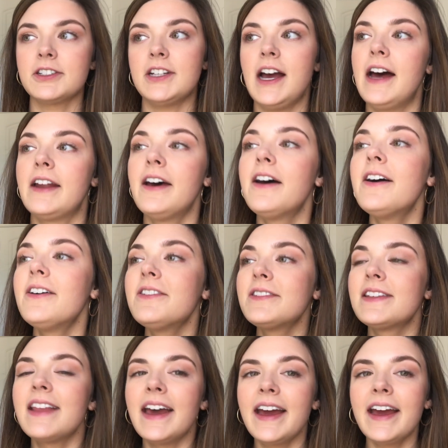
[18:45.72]
shadows.
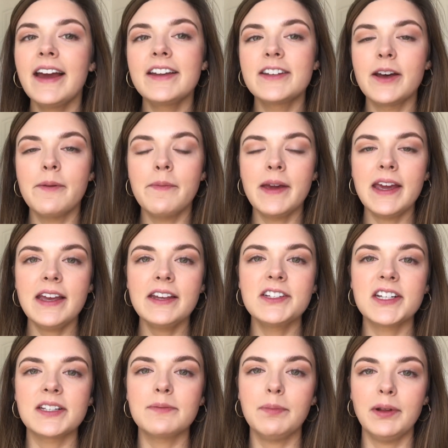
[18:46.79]
They, to me,
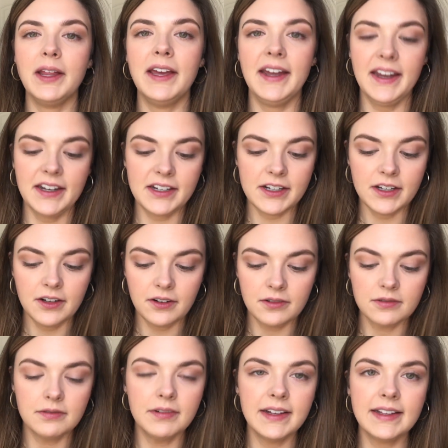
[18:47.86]
just blend
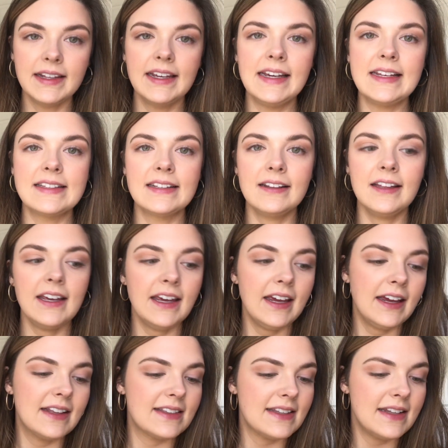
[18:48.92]
really easily.
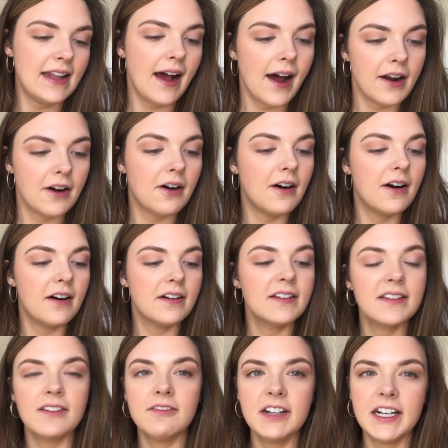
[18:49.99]
It's not hard.
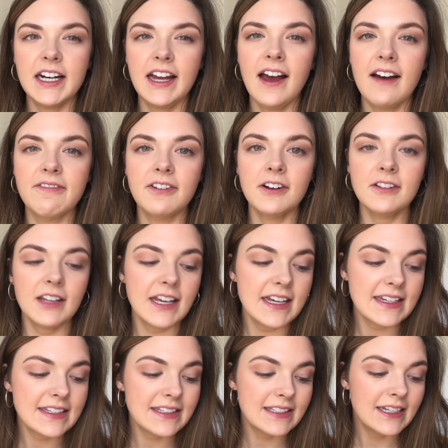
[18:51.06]
It's very
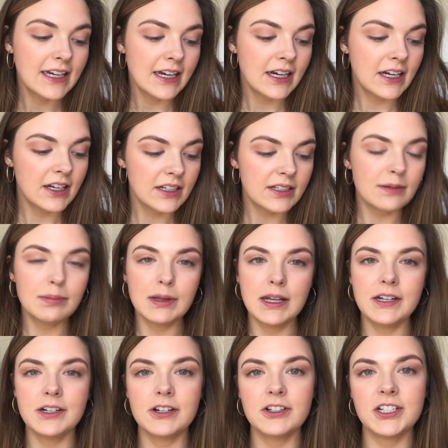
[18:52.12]
effortless to
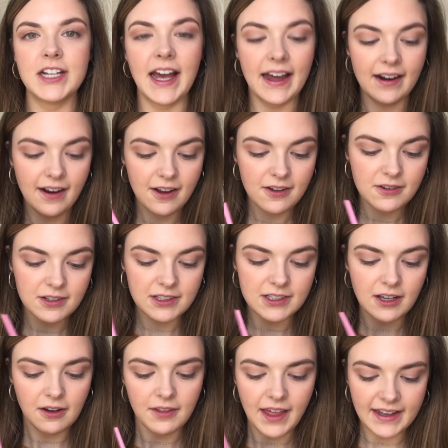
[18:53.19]
blend her shadows.
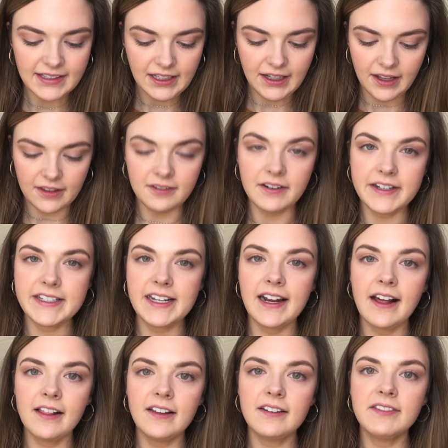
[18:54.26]
So that's another reason
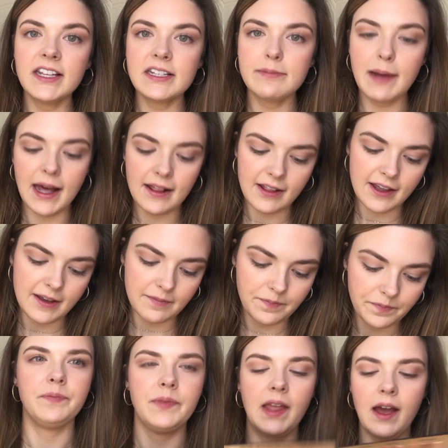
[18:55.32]
I love this palette.
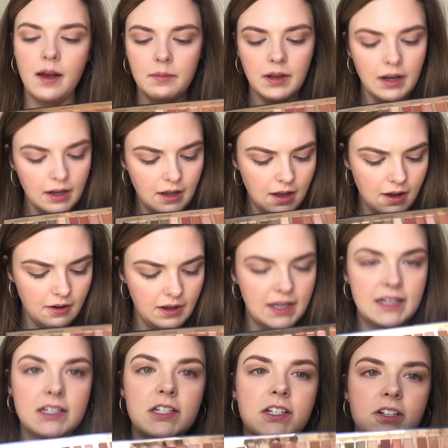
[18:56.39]
Now I'm going to go
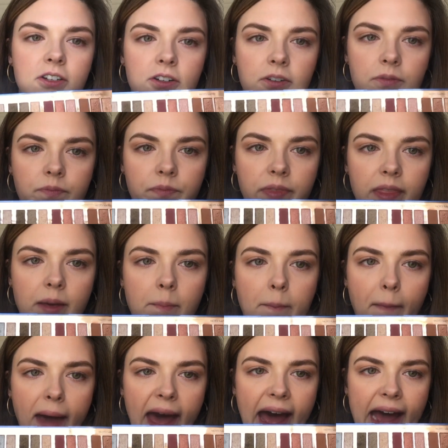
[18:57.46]
into the
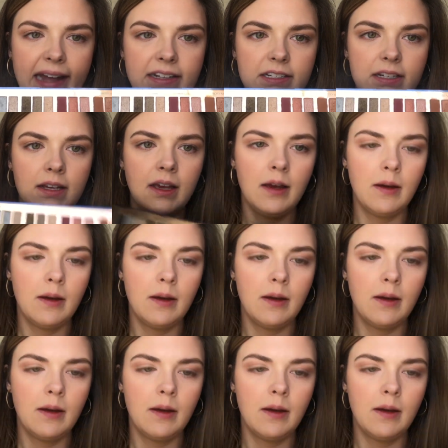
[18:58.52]
matte